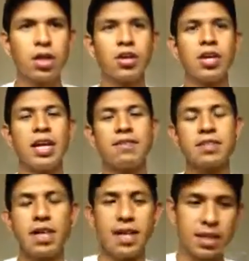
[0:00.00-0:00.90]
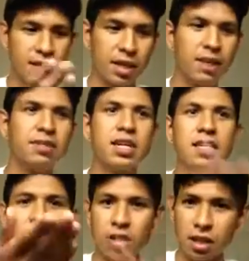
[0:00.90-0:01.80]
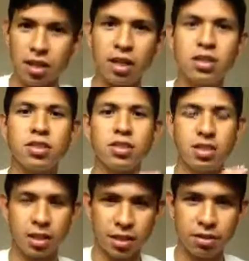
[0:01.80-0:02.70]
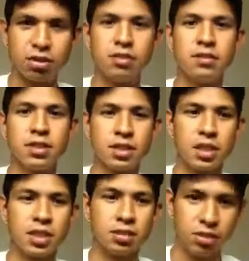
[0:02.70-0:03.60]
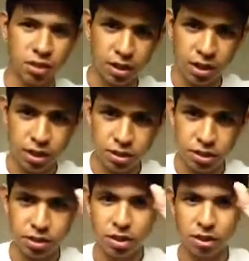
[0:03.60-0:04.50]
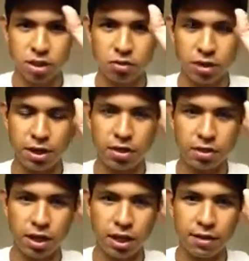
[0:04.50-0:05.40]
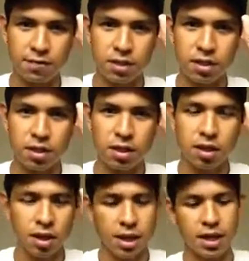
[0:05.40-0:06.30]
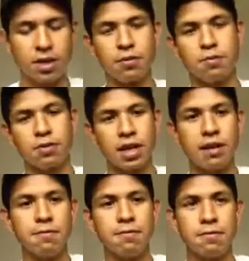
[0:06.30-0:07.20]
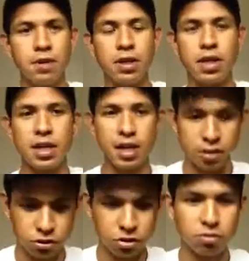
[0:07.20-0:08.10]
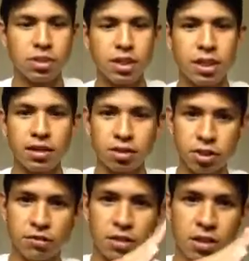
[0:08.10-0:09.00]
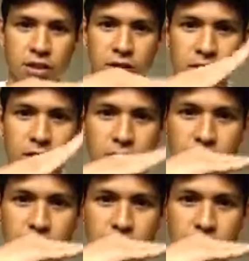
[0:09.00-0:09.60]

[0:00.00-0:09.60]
Your left side is all the clutch and the gear shifting side. So your clutch is right here on the left, and your left foot controls the gear shifting. Your